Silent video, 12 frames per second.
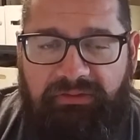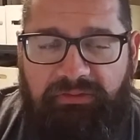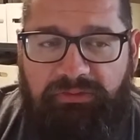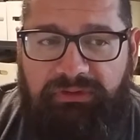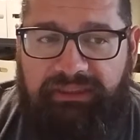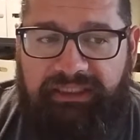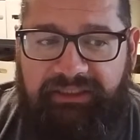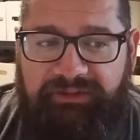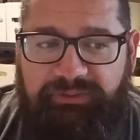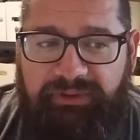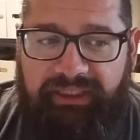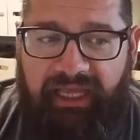
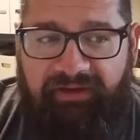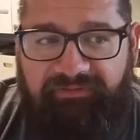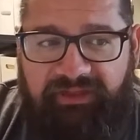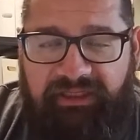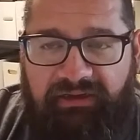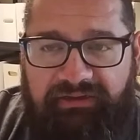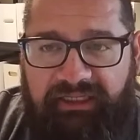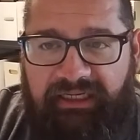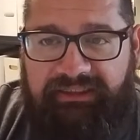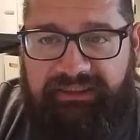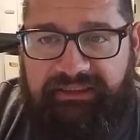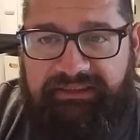leans really heavily on the
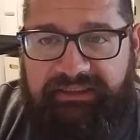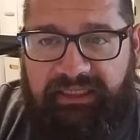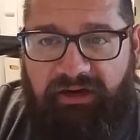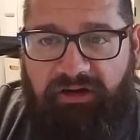ideas that